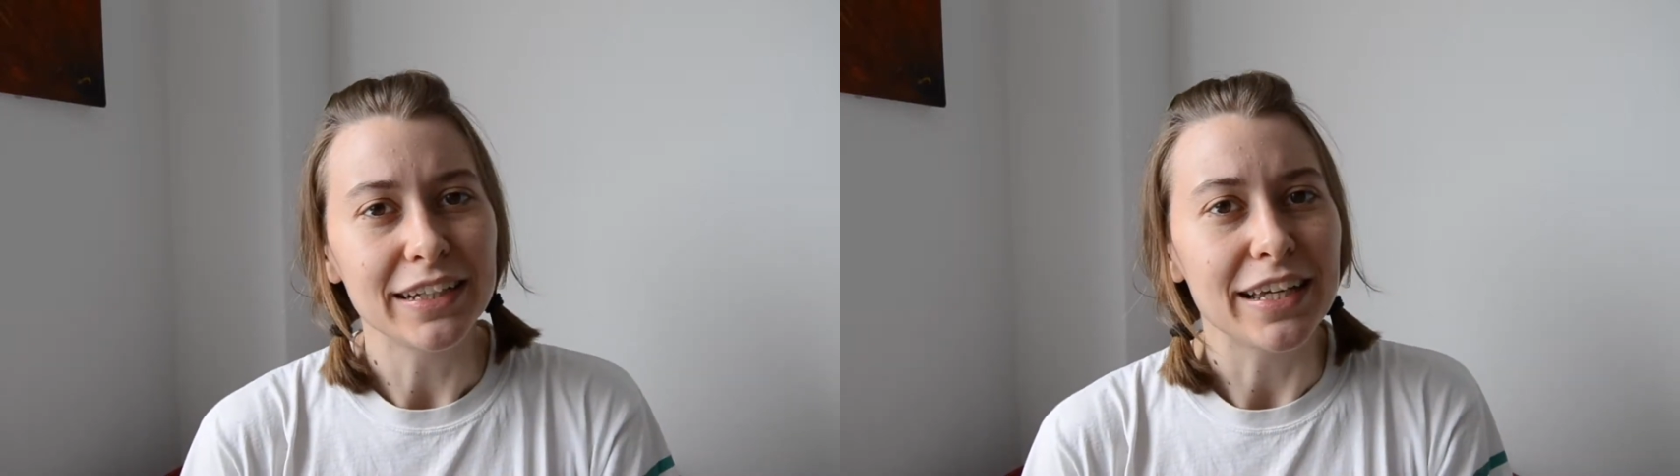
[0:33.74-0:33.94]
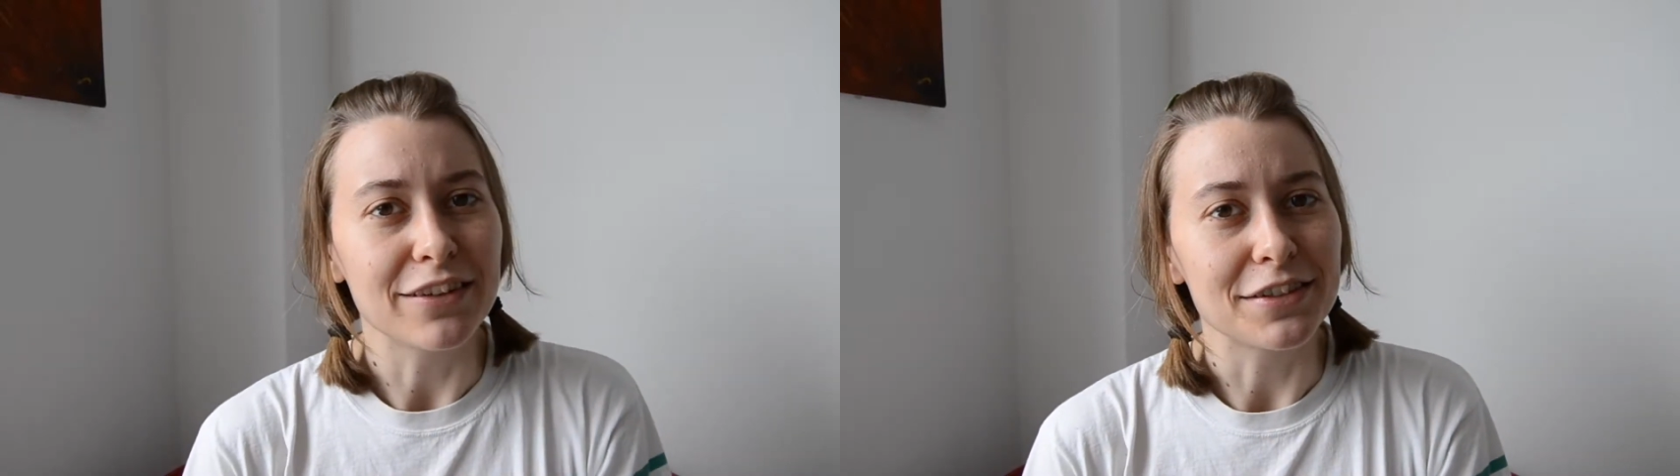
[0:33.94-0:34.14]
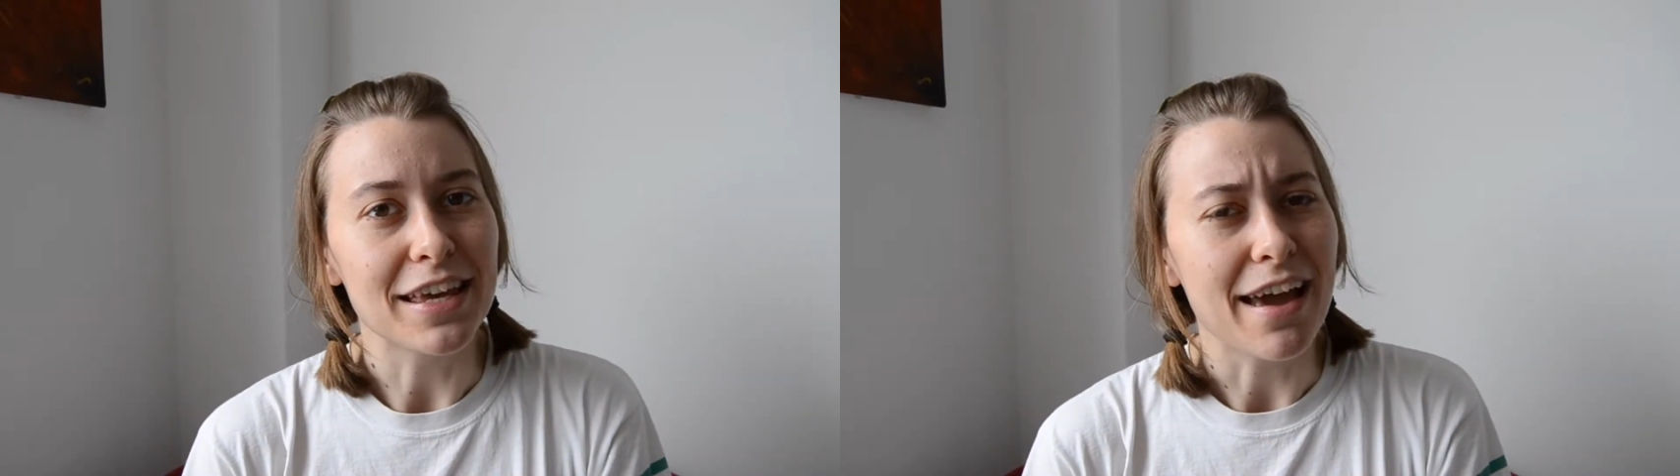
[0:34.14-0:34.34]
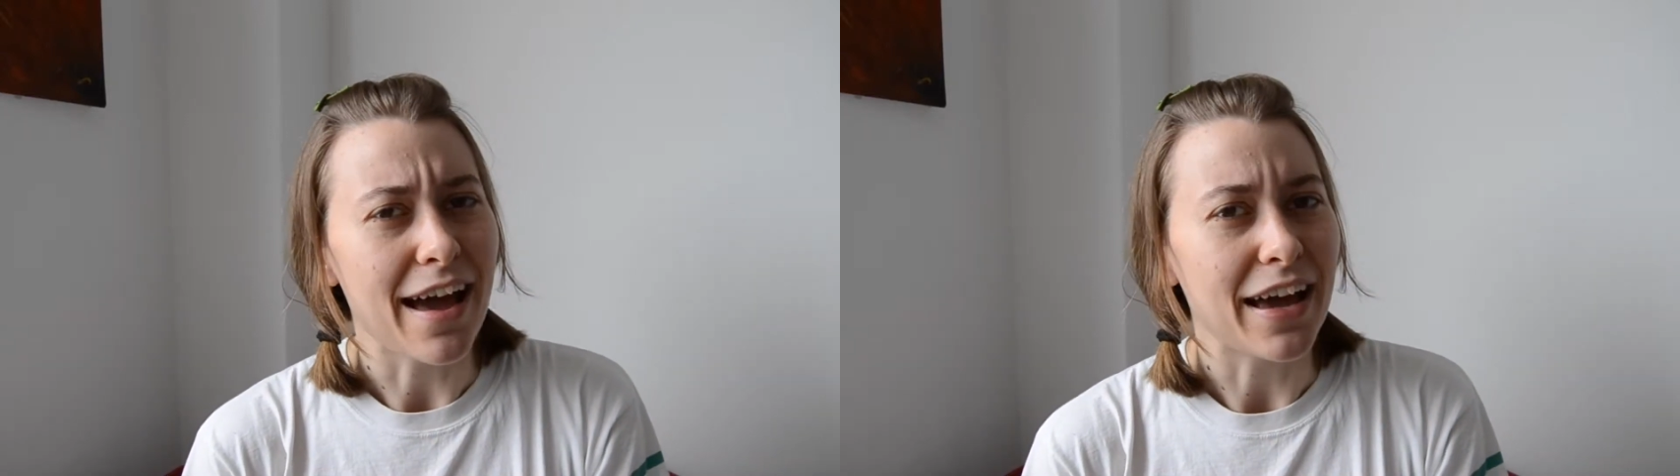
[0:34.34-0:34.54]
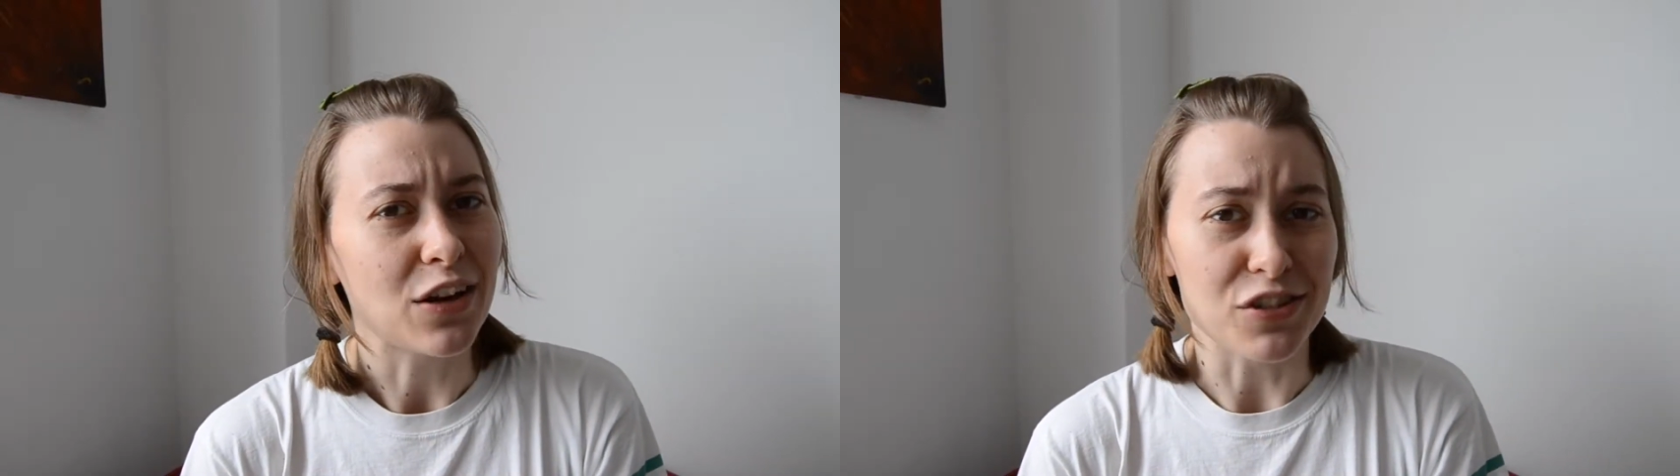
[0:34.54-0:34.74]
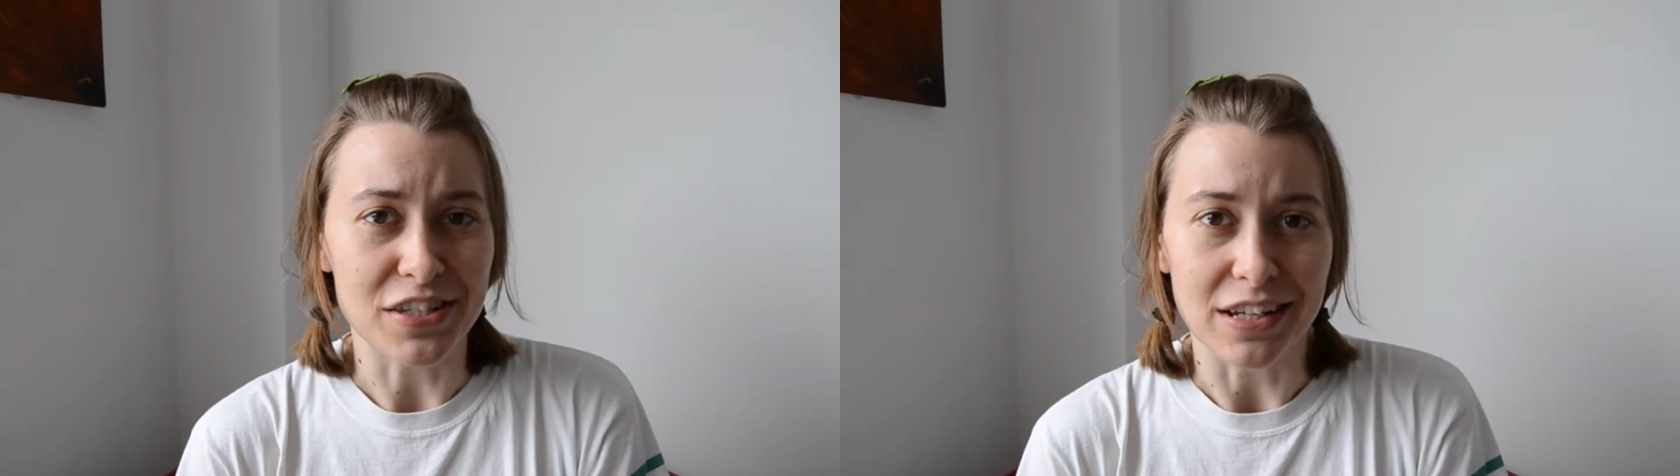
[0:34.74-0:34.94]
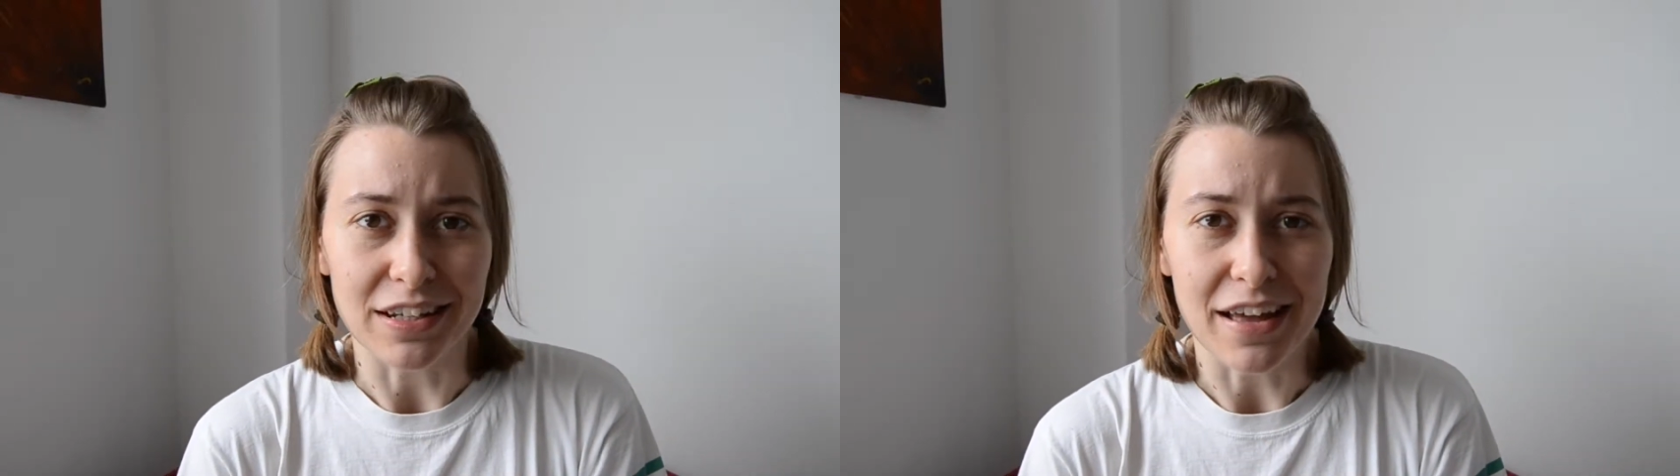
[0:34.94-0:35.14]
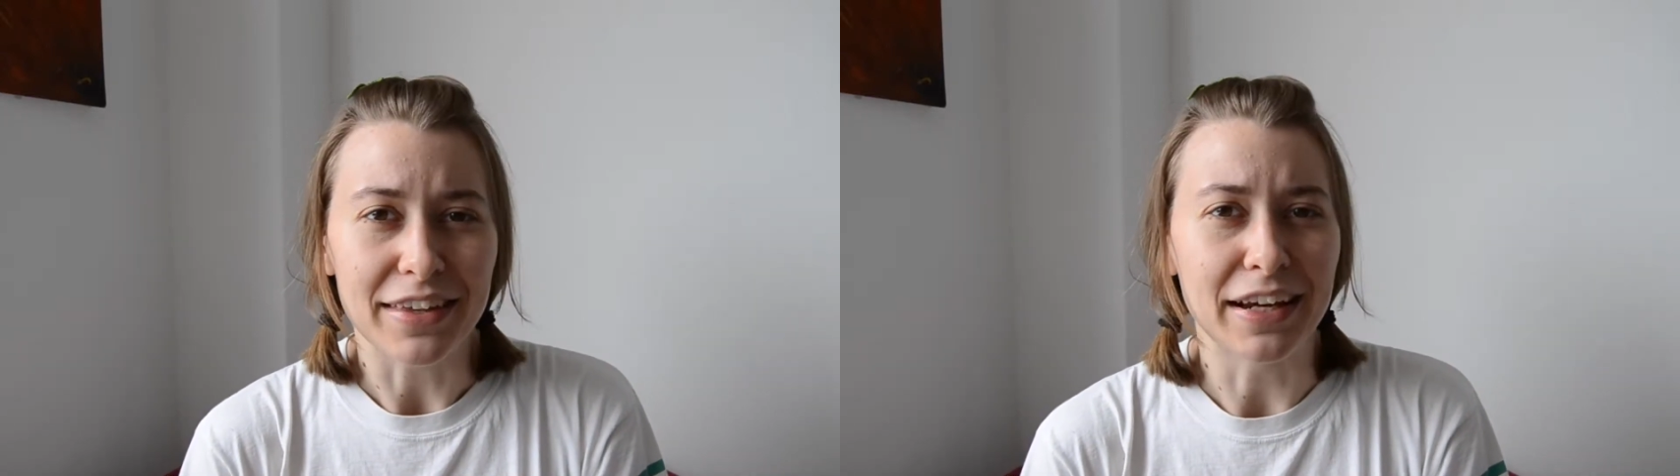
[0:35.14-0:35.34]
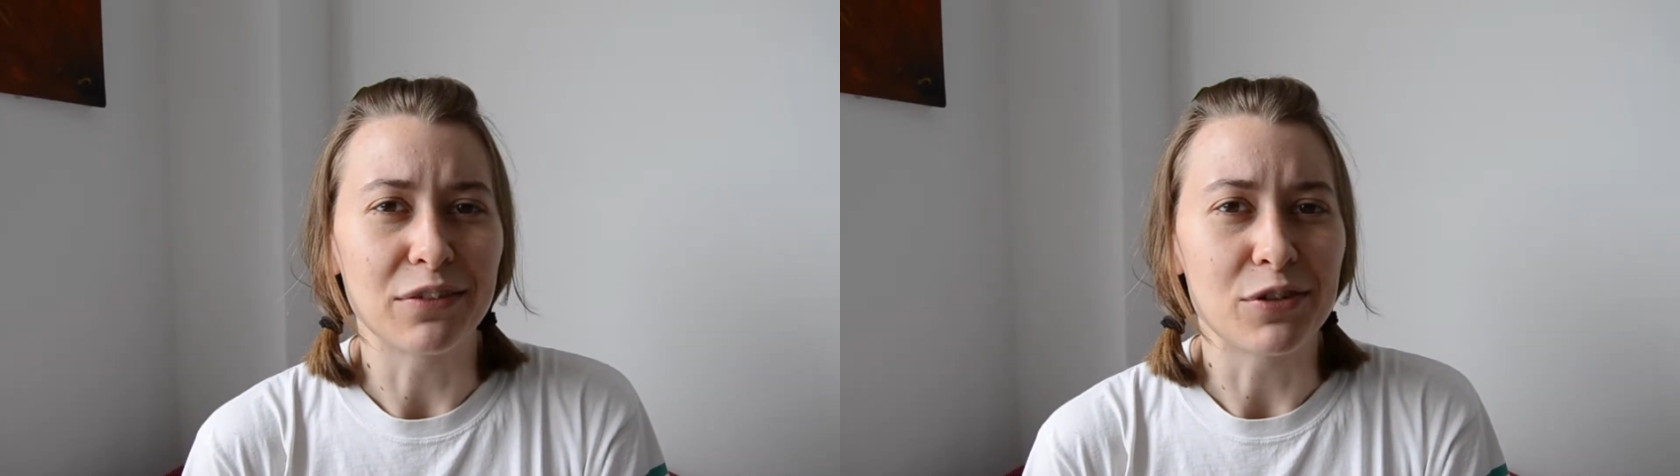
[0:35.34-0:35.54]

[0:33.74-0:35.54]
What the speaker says: either say hi or say nothing,